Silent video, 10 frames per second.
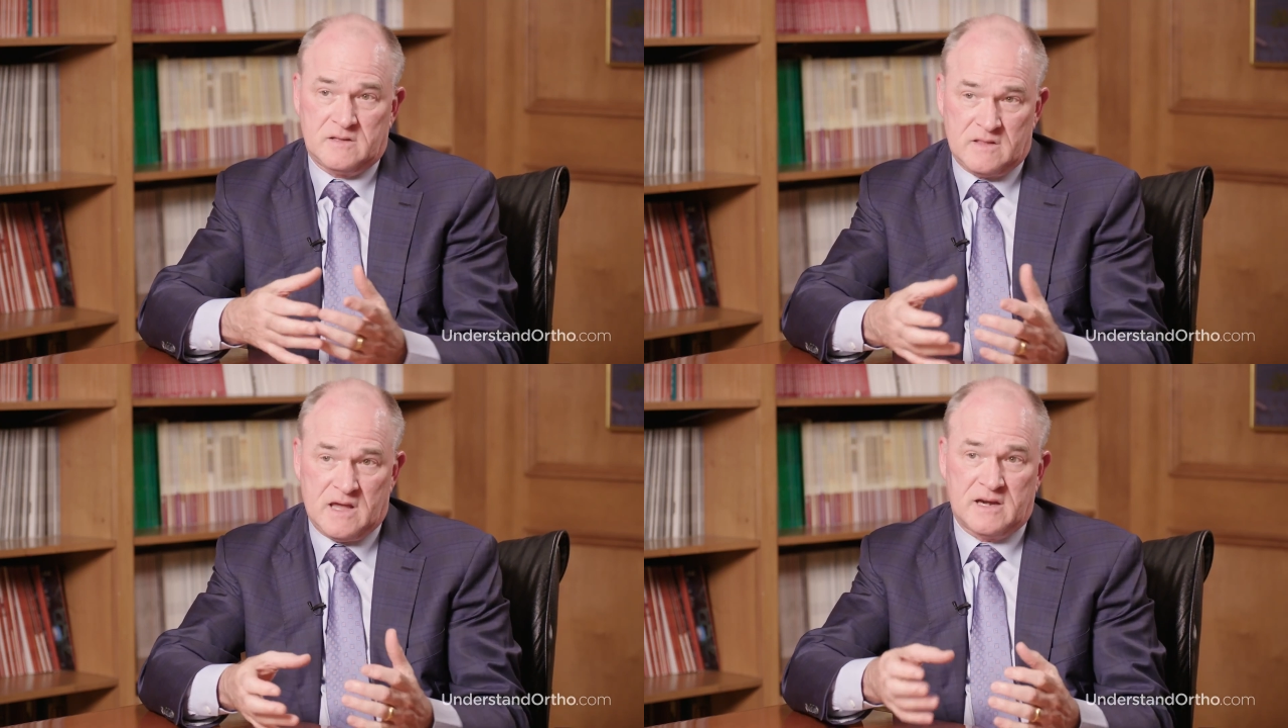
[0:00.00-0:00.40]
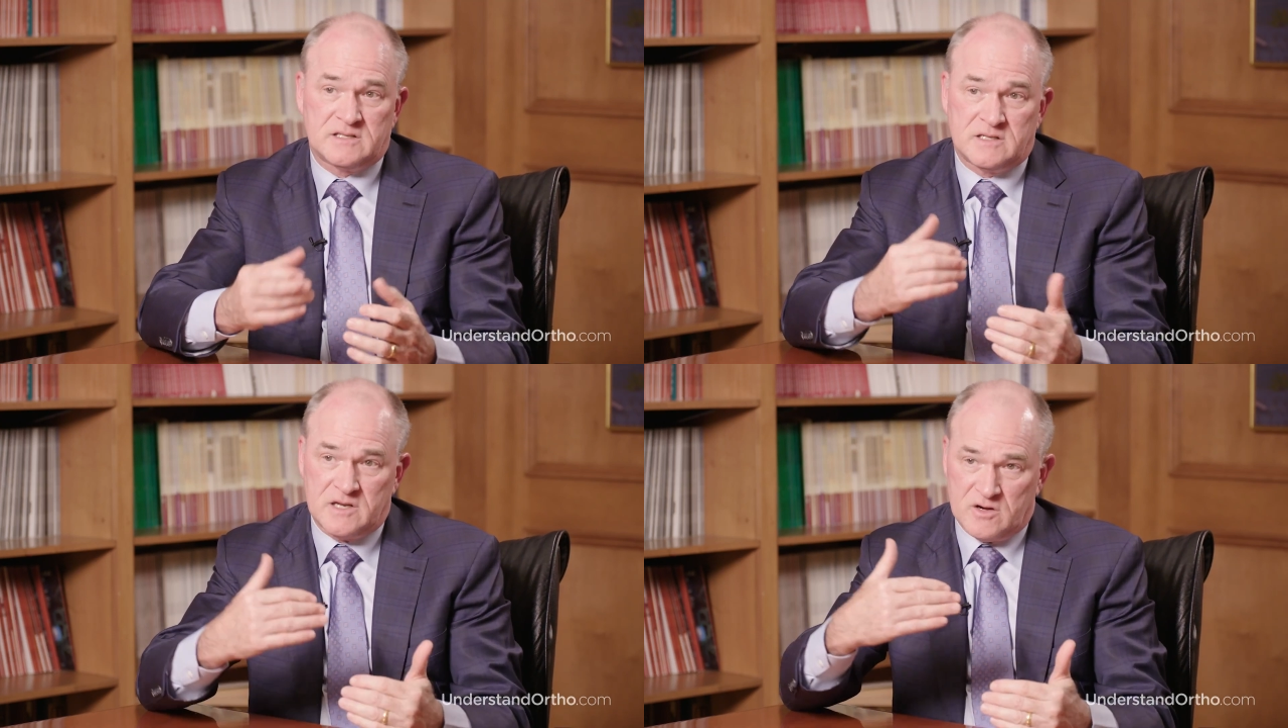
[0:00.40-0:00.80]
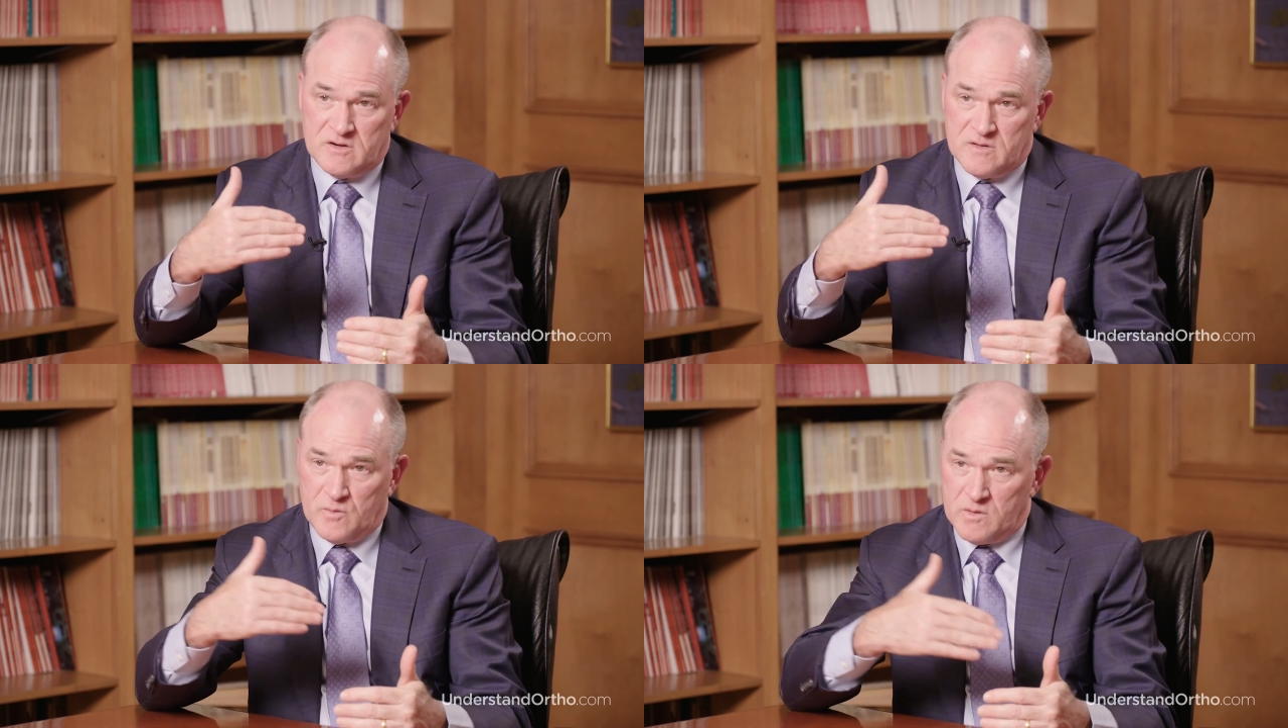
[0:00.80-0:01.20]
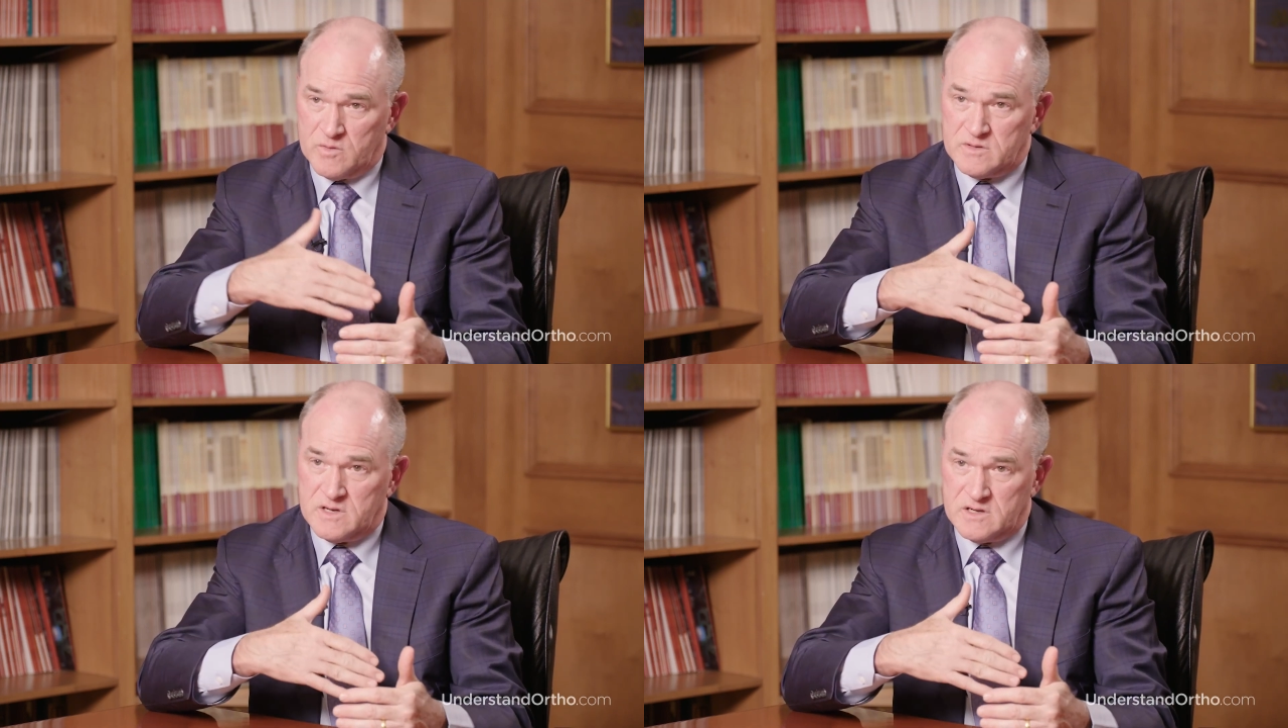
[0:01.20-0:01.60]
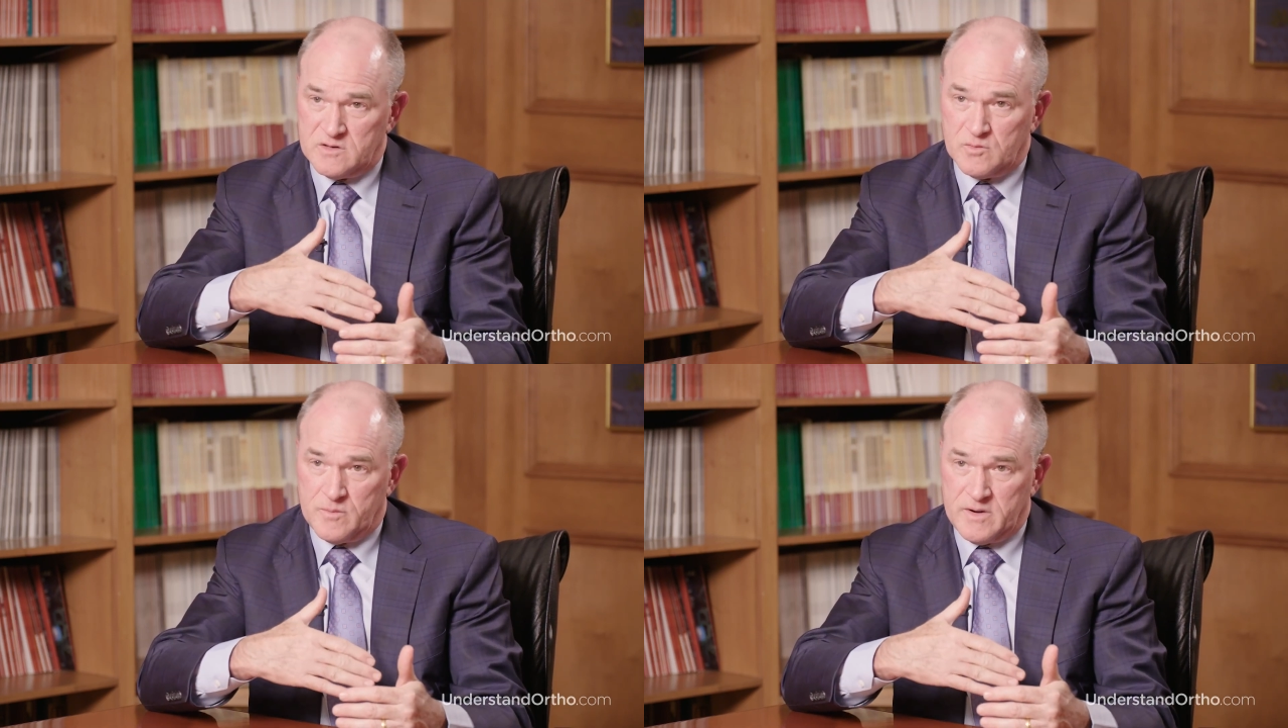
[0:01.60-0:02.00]
and that is a tear that we would tend
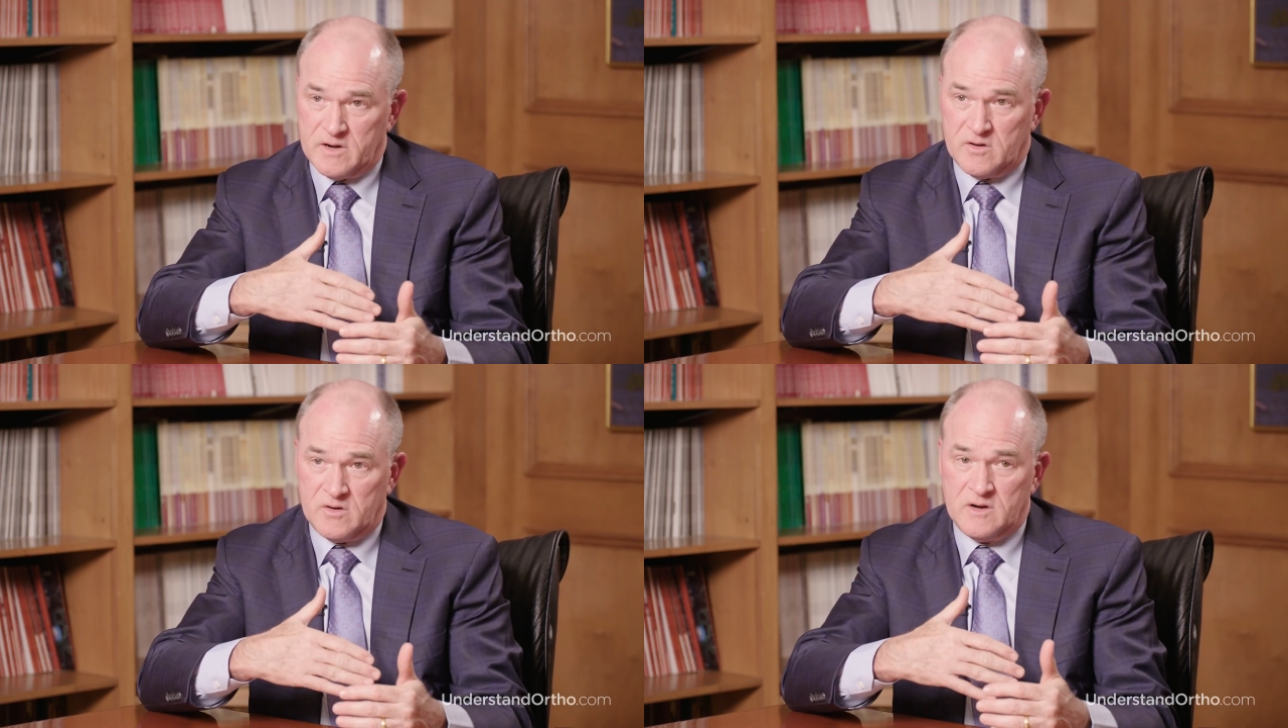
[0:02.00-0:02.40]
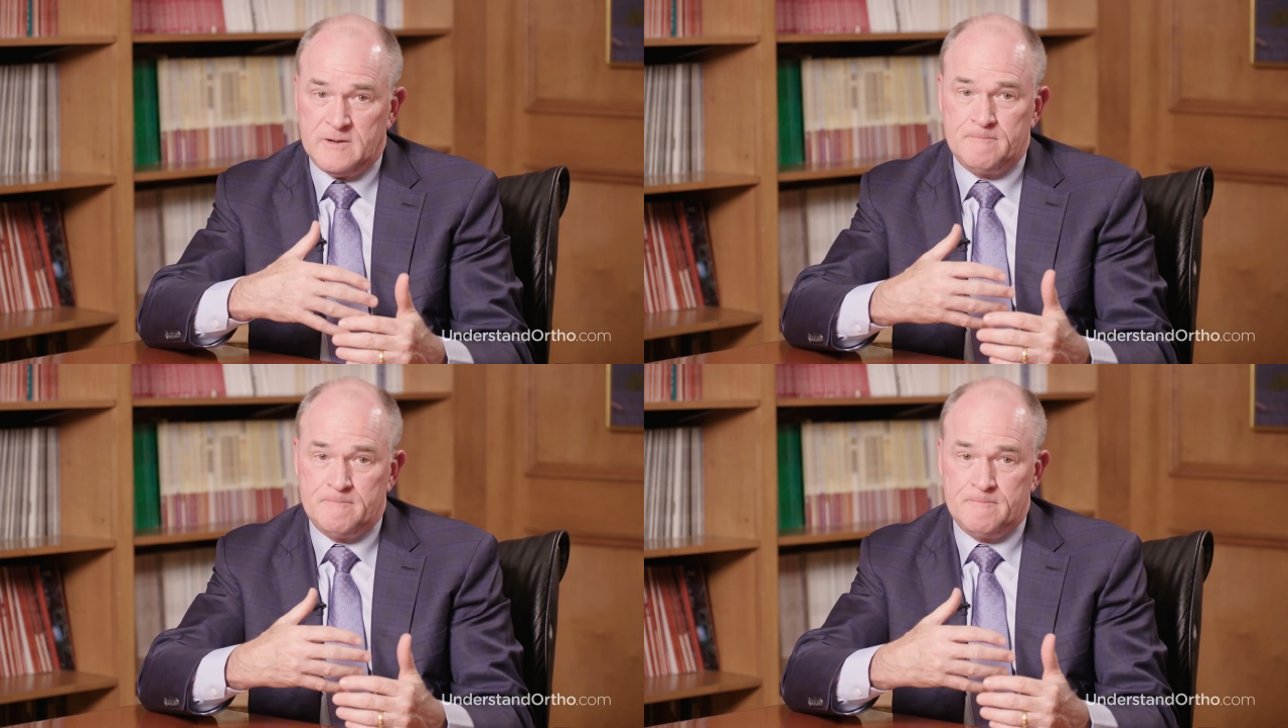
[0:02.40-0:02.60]
to repair